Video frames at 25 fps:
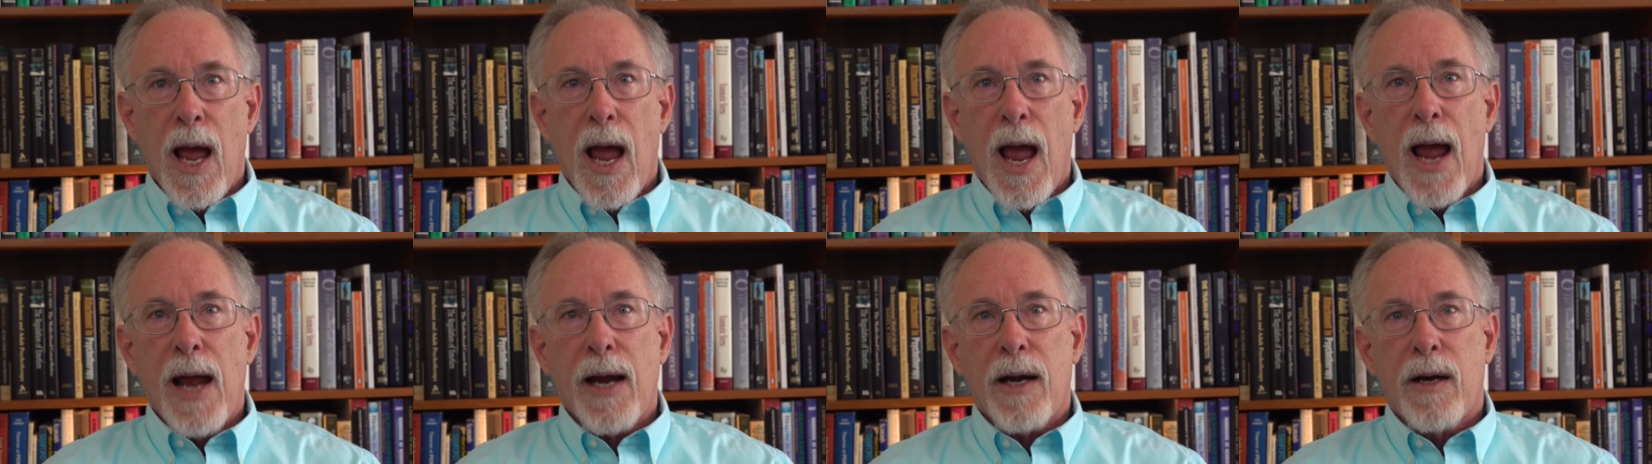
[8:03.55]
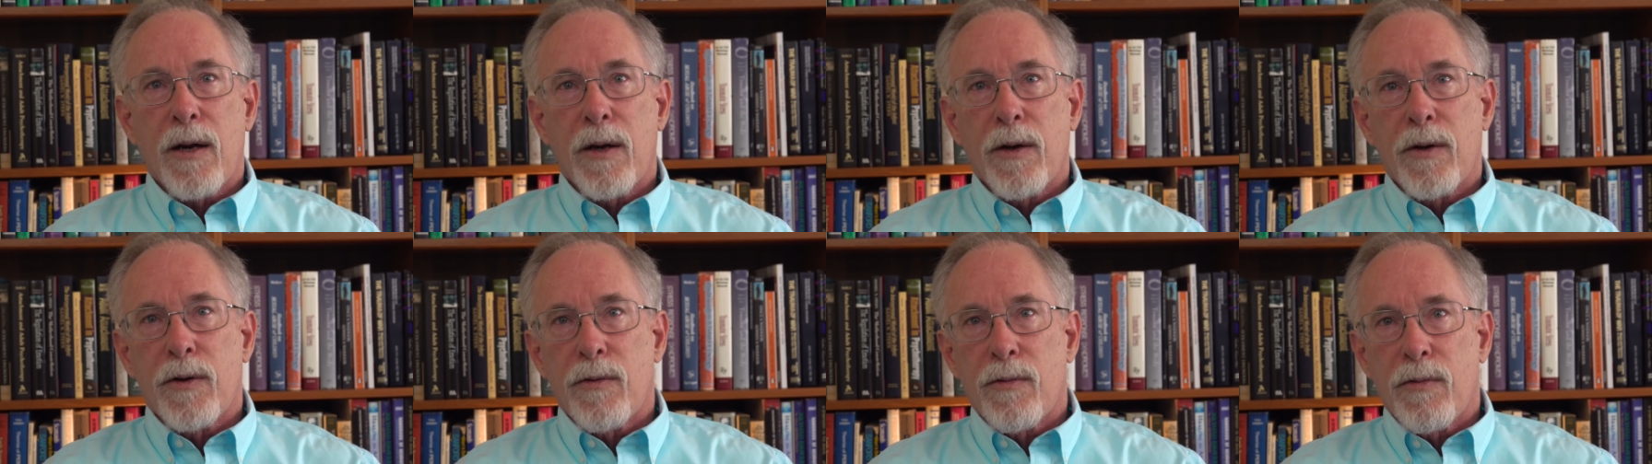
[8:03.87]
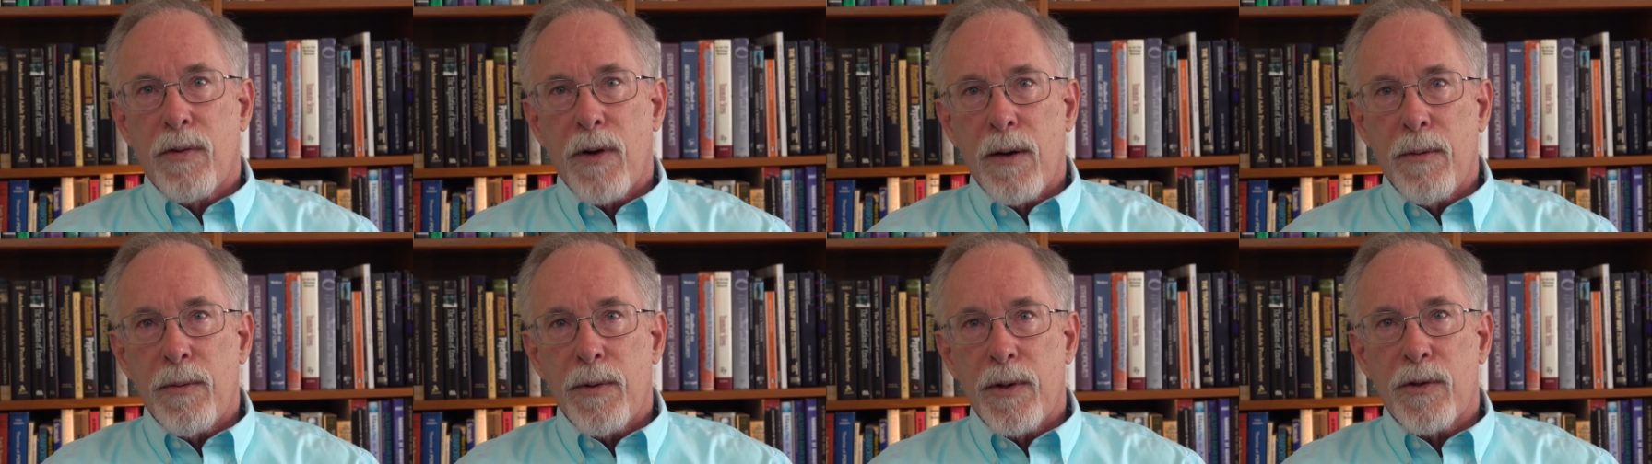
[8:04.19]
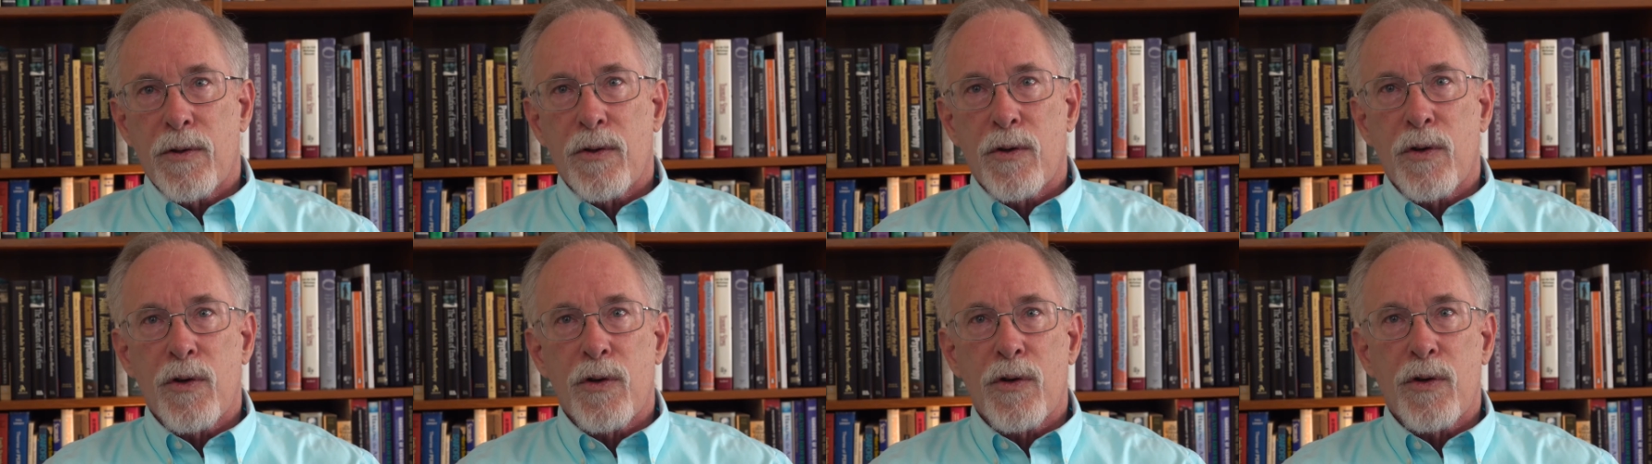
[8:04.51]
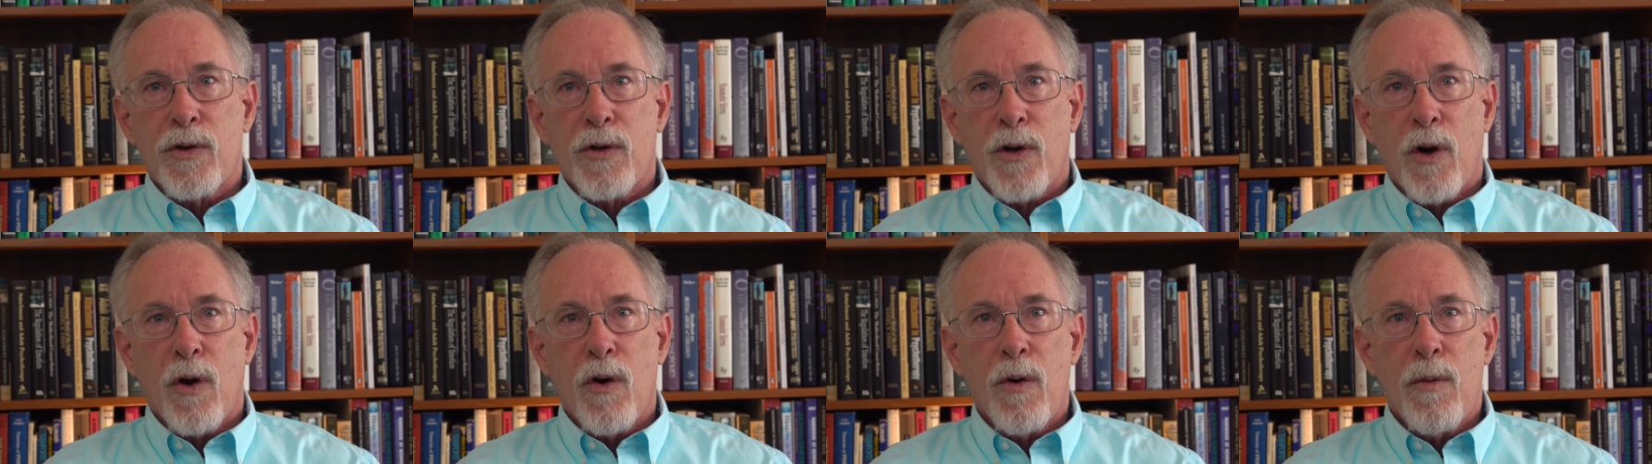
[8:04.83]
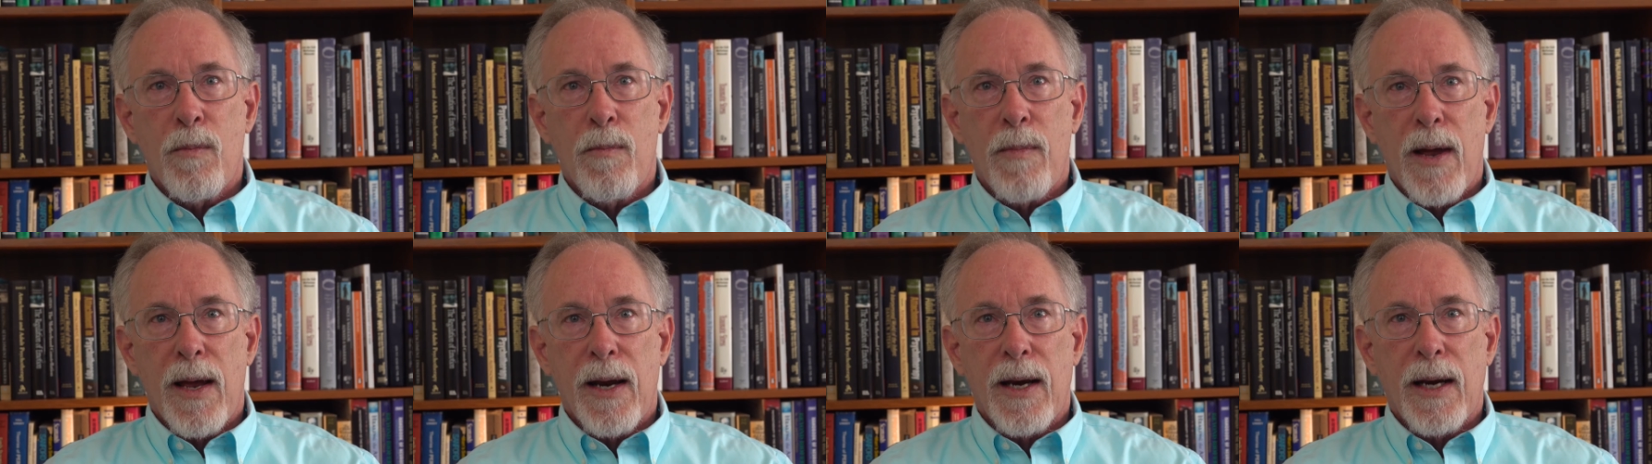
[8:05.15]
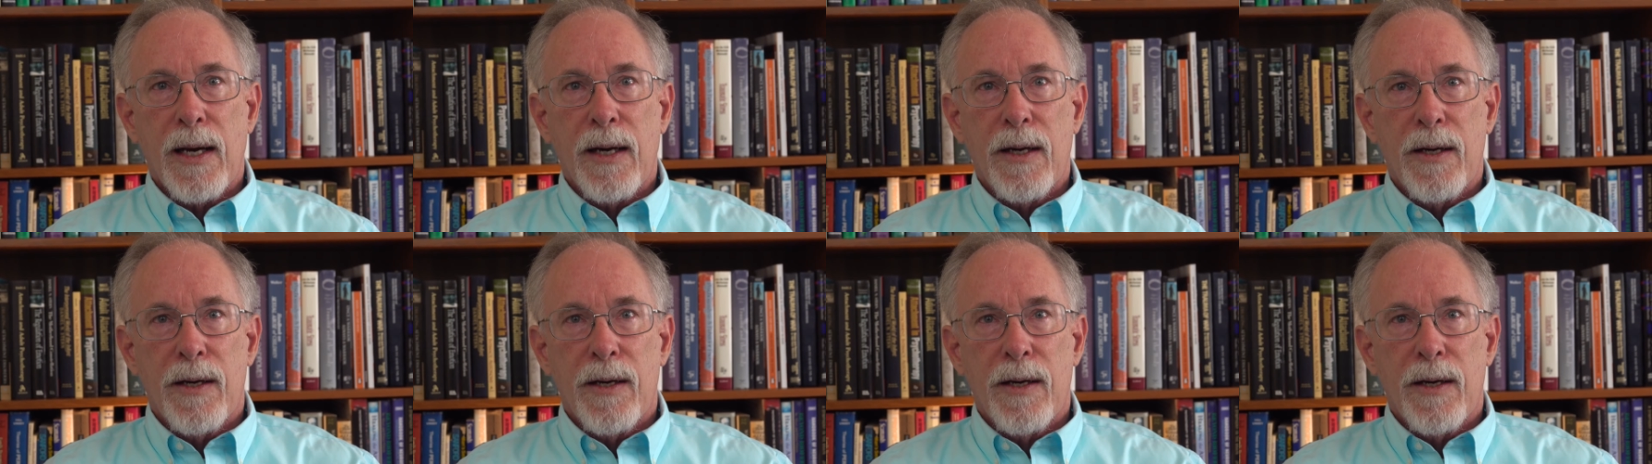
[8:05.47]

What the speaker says: and contributes to so many